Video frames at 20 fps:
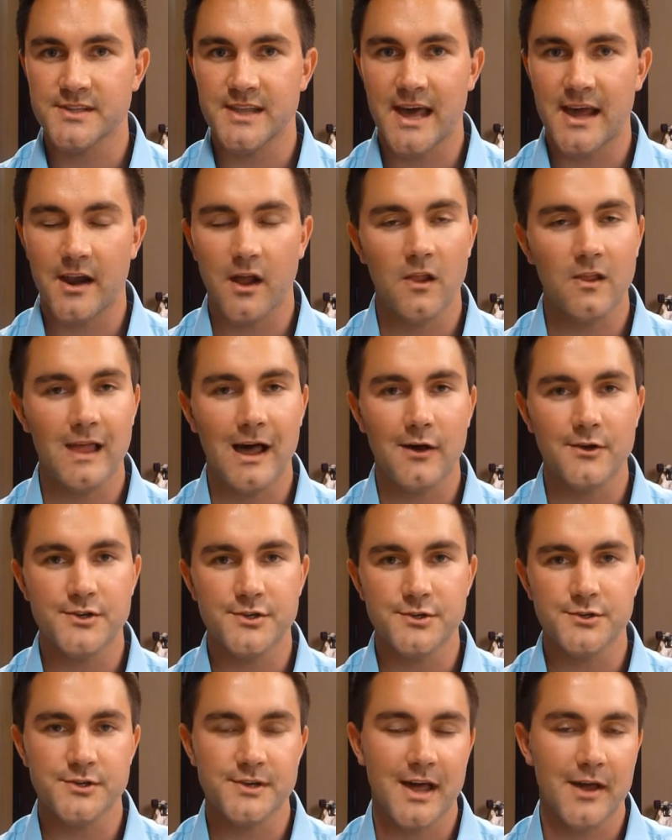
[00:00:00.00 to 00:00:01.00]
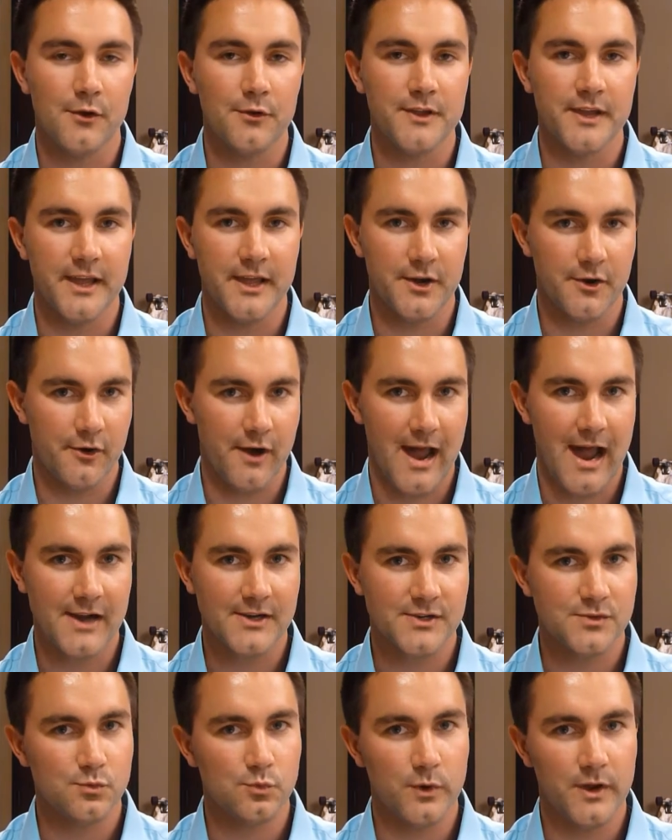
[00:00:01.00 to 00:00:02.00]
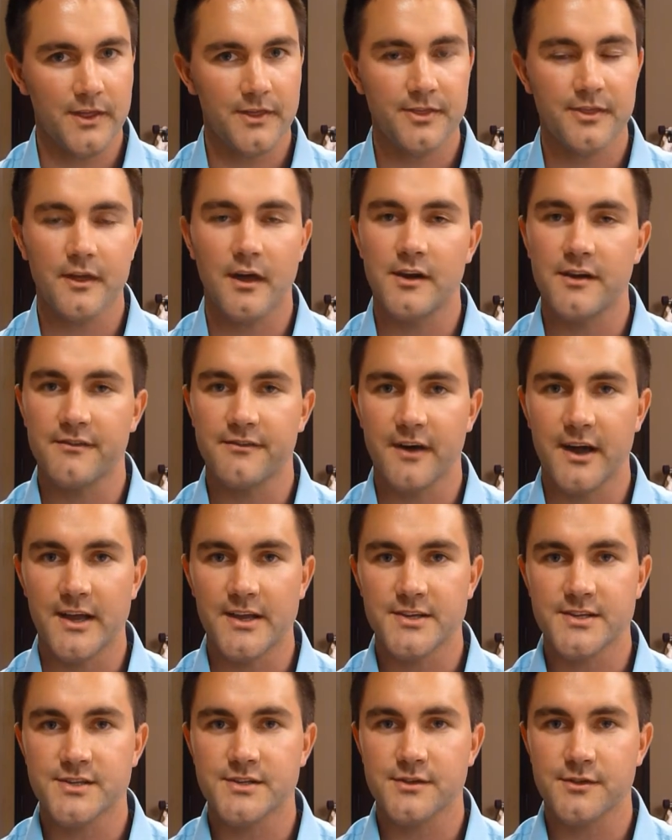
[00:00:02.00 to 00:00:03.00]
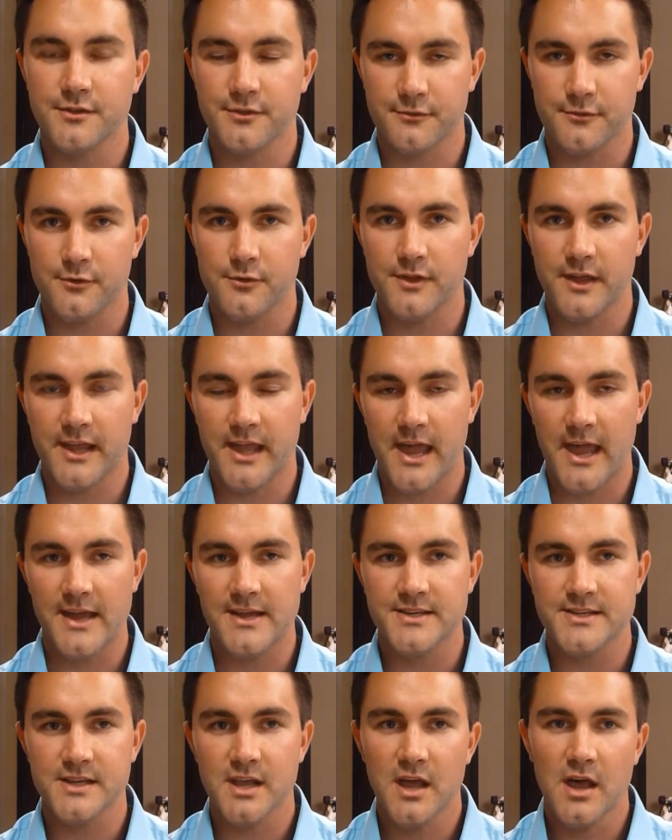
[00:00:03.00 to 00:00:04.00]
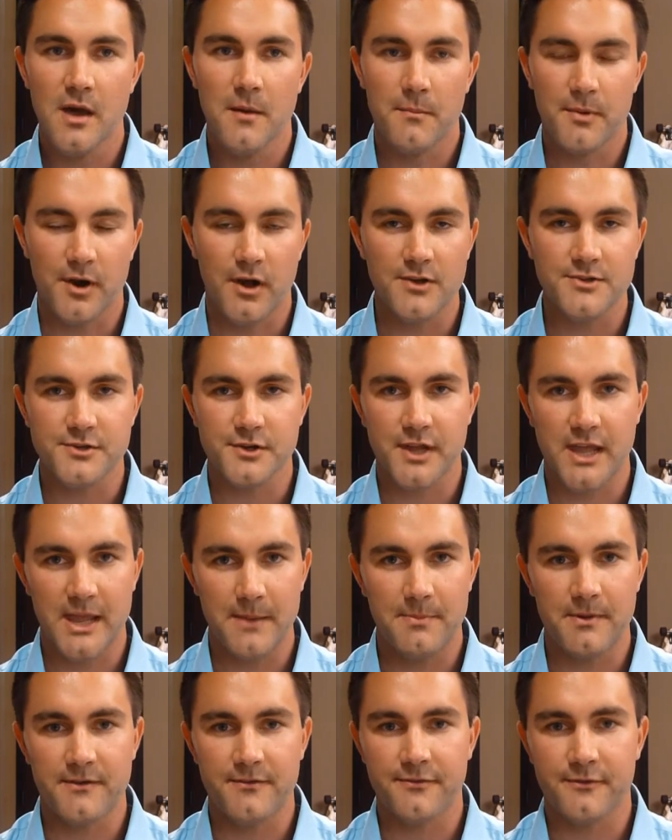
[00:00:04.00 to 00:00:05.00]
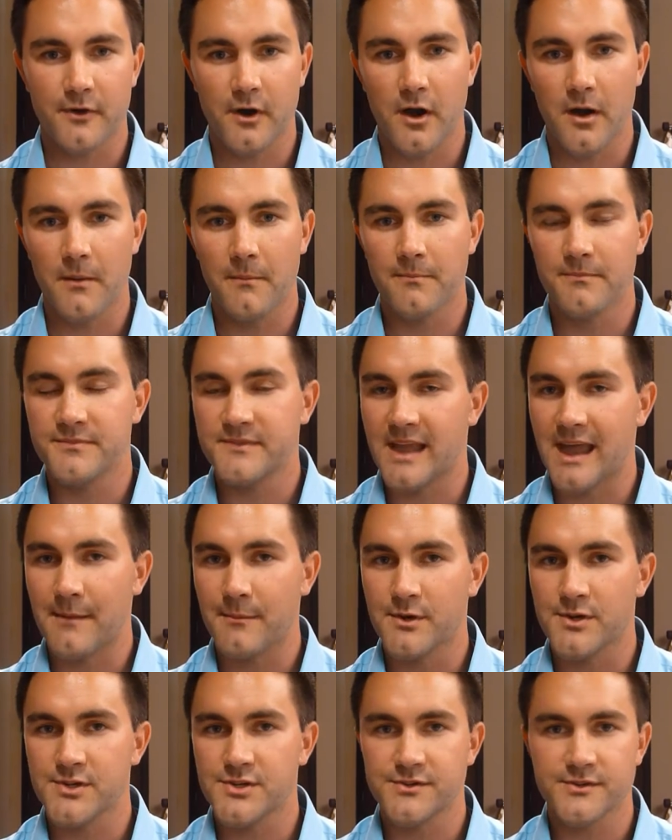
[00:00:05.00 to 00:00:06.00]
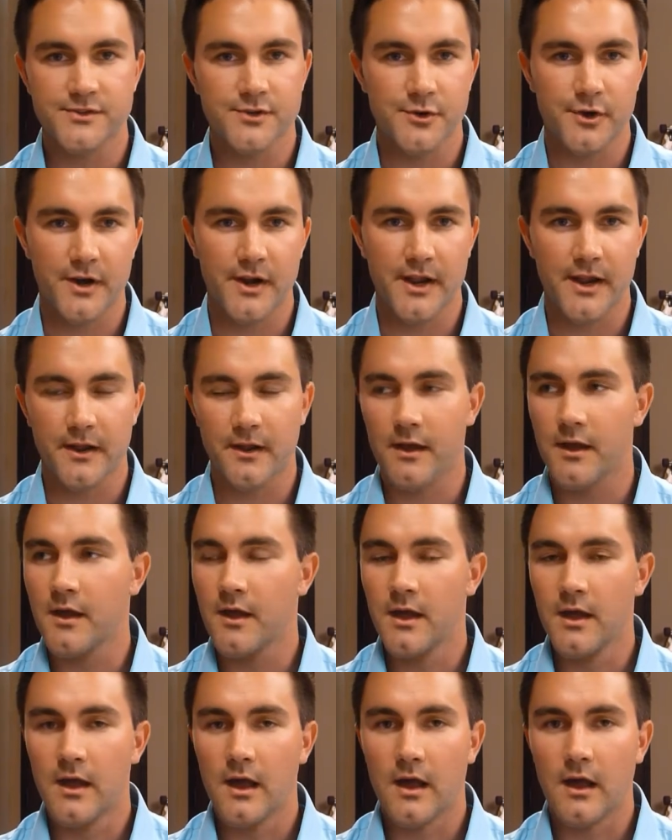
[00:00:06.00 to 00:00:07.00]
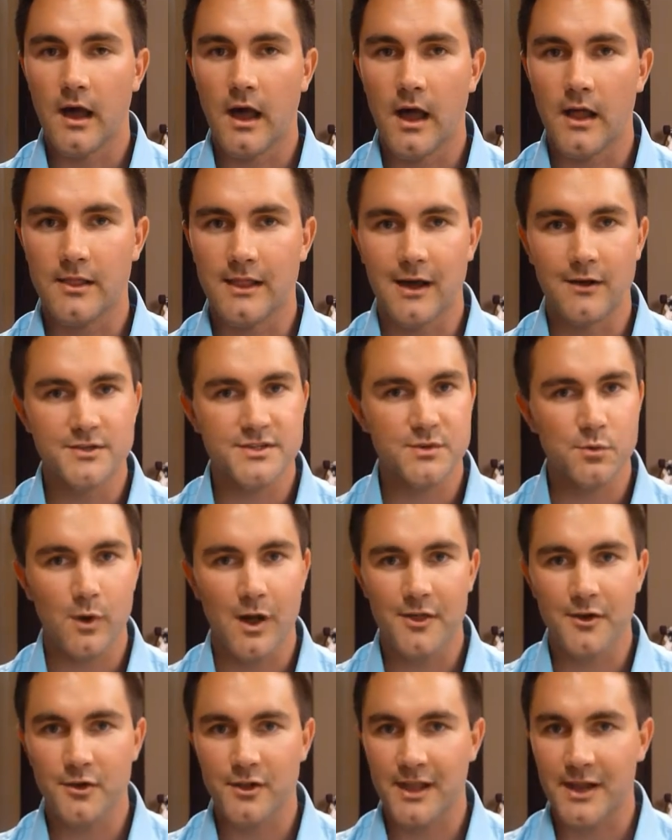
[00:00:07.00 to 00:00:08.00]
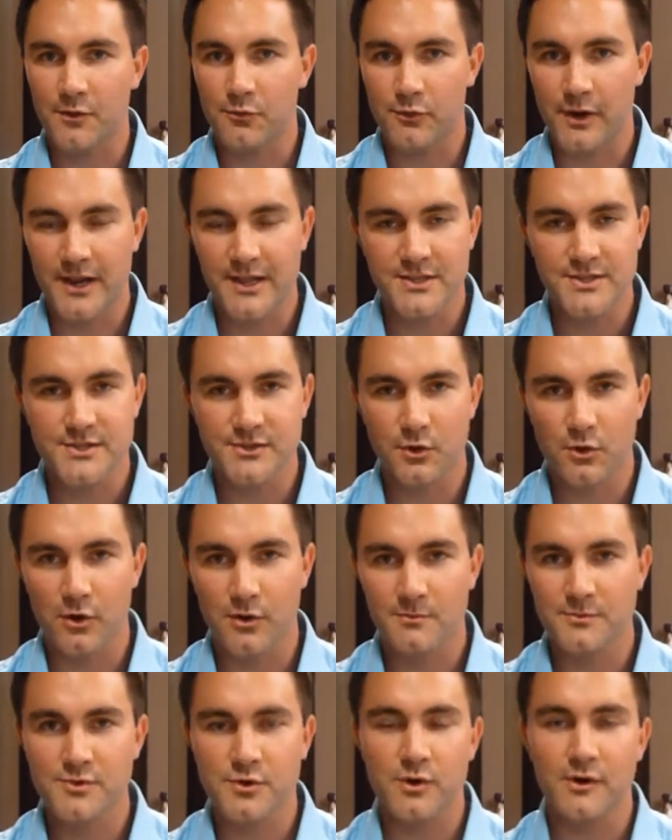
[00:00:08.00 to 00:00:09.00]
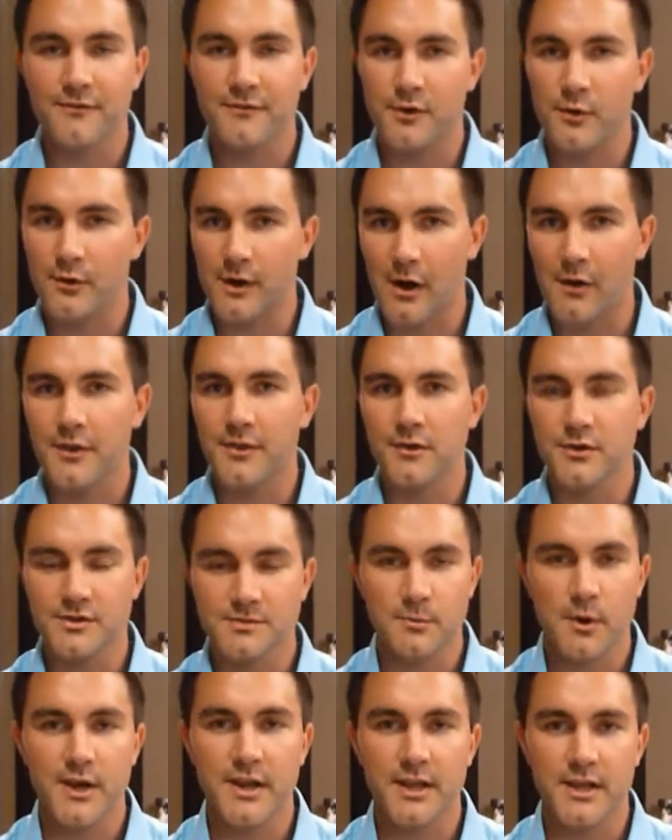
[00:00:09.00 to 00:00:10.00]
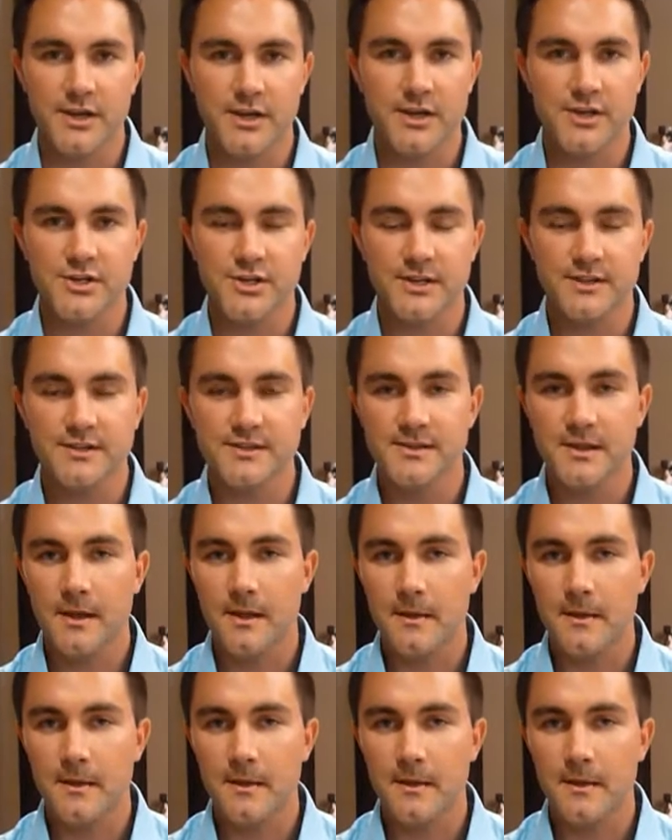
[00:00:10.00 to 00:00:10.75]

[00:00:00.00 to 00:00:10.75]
that allowed you to not only interact with a device through the case, but also keep it from damage during lousy weather like rainstorms or if you're out in those muddy conditions.